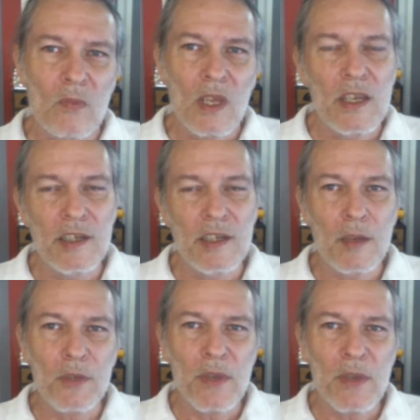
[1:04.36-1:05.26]
heat
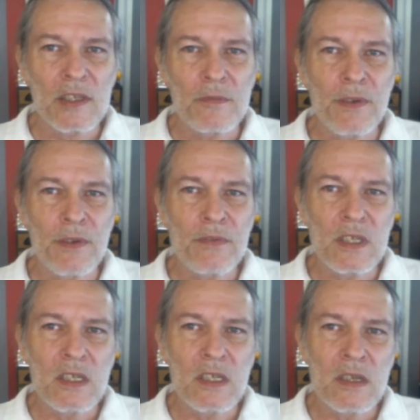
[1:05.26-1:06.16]
up the bed to
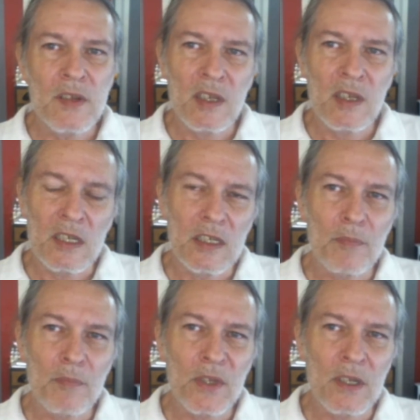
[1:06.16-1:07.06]
50, then heat
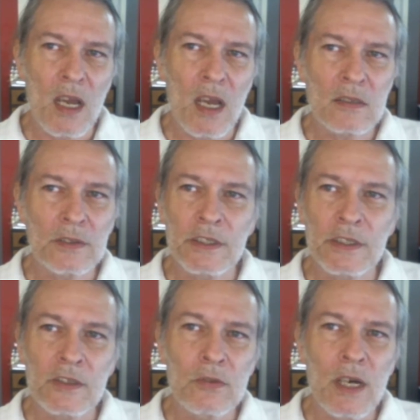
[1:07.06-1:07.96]
up the nozzle to
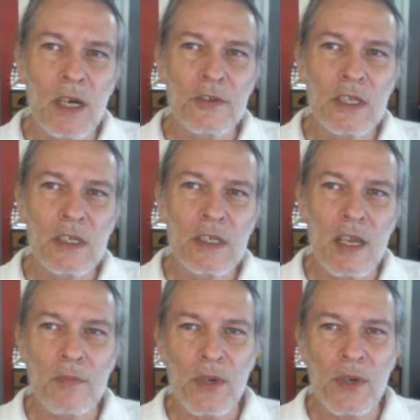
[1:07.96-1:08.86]
200
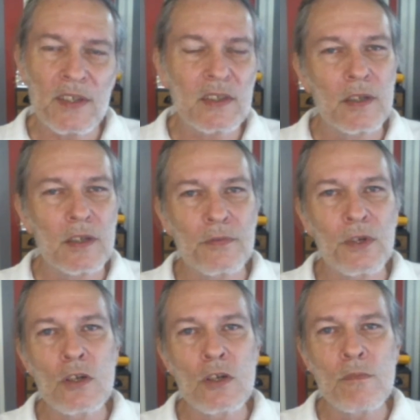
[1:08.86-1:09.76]
and press
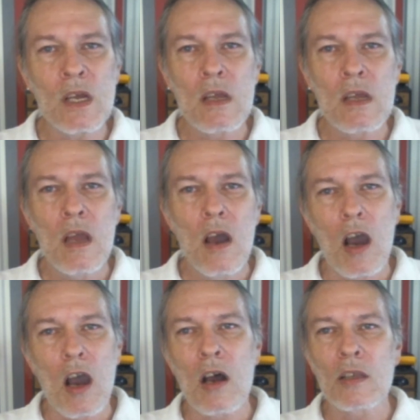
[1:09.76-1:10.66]
confirm,
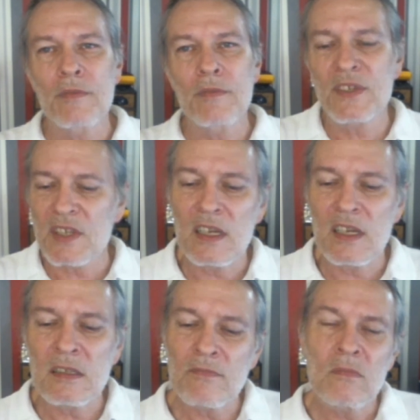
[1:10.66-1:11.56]
all of a
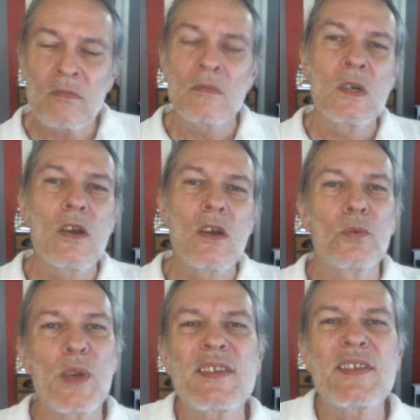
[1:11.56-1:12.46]
sudden
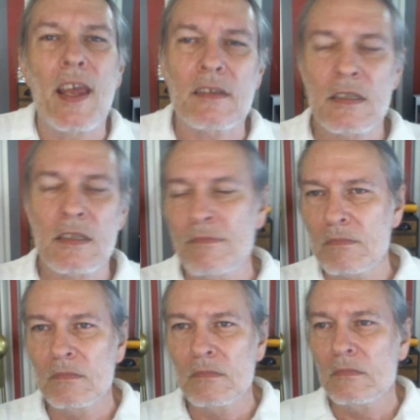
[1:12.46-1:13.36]
reset.
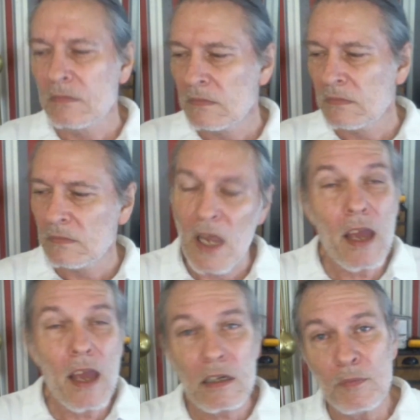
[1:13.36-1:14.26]

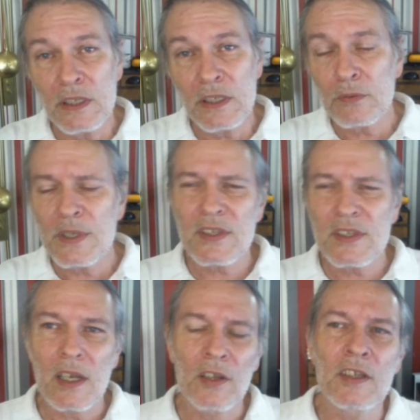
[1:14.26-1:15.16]
Yeah, complete
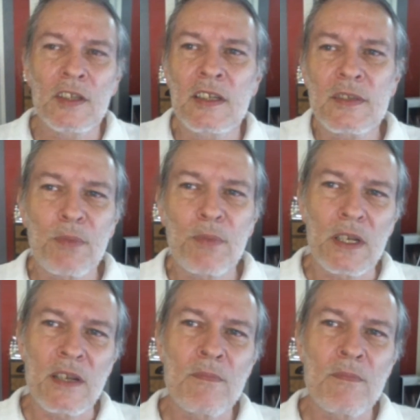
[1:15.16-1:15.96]
reset on the display.